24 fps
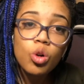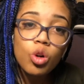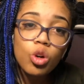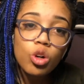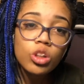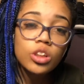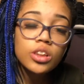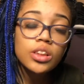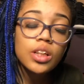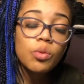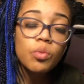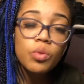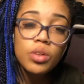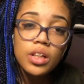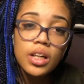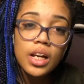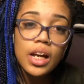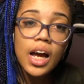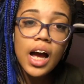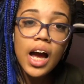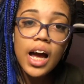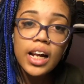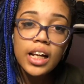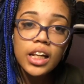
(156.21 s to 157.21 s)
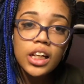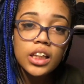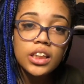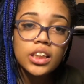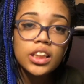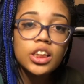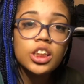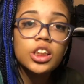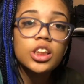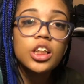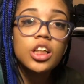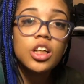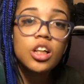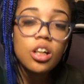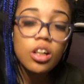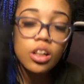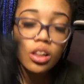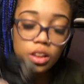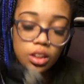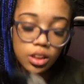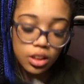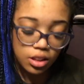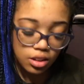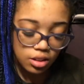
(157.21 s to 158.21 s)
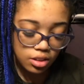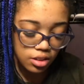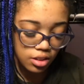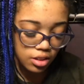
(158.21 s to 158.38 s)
or else I wouldn't have got it because it's ugly.